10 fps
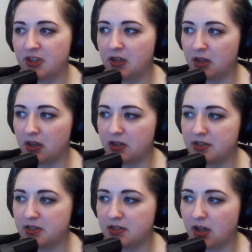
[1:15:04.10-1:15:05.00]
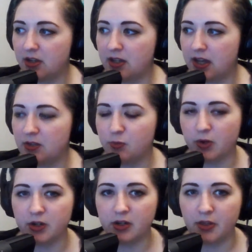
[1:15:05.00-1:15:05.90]
Krigsdesign and
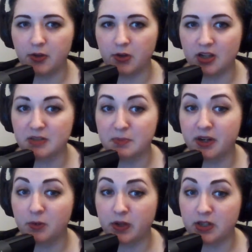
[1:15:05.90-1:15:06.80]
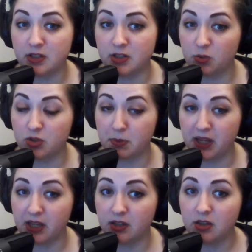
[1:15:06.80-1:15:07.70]
one other cosplayer went to
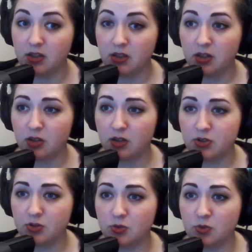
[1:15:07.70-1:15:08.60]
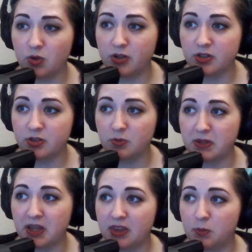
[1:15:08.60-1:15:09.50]
Japan to
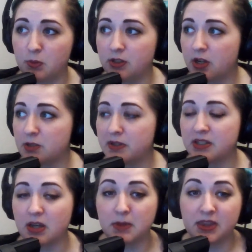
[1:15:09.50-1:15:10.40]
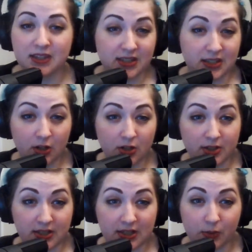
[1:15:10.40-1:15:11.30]
be at the World Cosplay Summit this year to
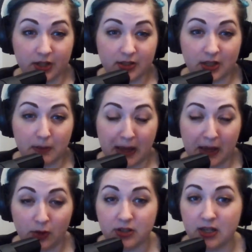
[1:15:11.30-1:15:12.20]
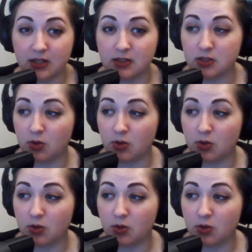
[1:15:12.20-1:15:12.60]
see what it's all about, and so I